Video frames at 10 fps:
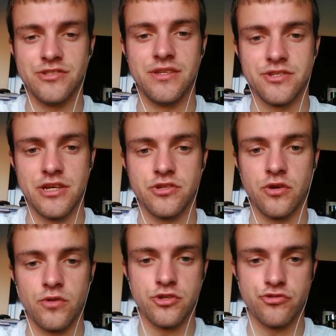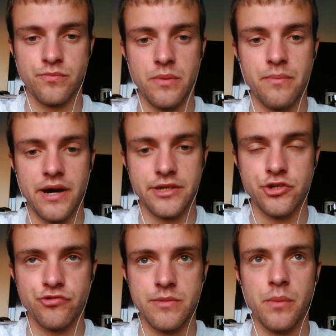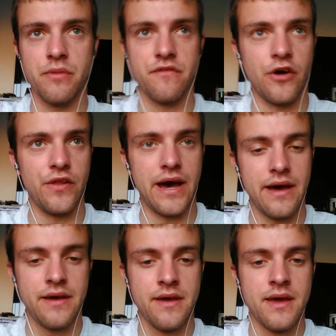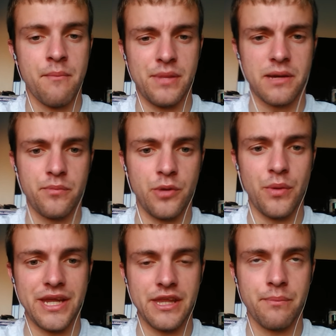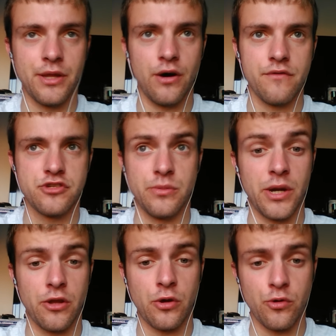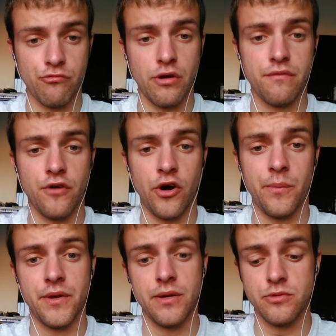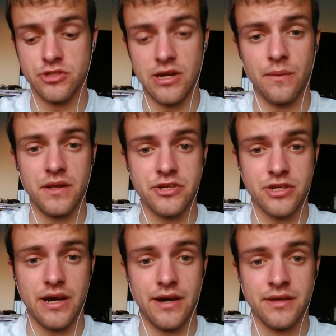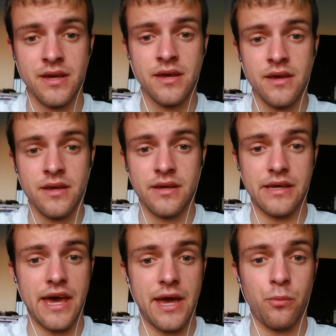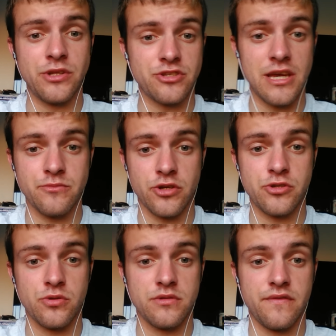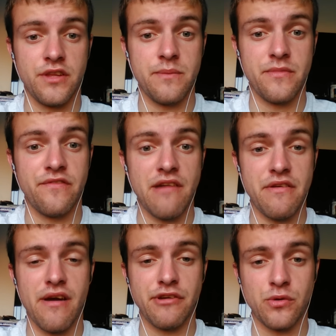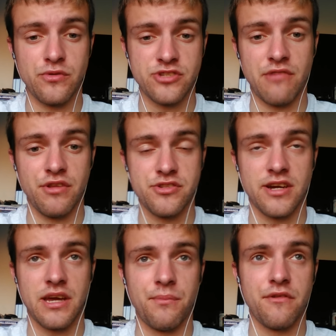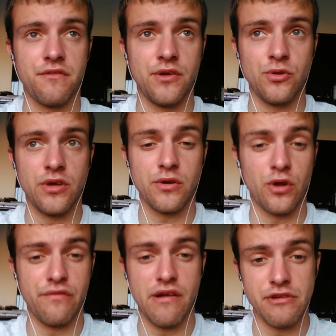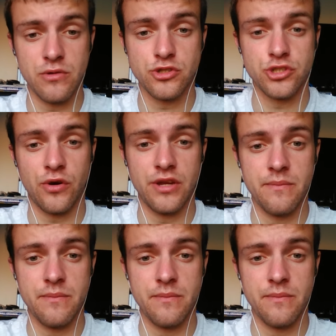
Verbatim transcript: This season got disrupted by injury, but before that, Blackburn were near the playoffs. He went on a good run of form, and it was down to this guy. Yeah, wins games on his own for them. Very, very good central attacking midfielder. Got a very good shot on him.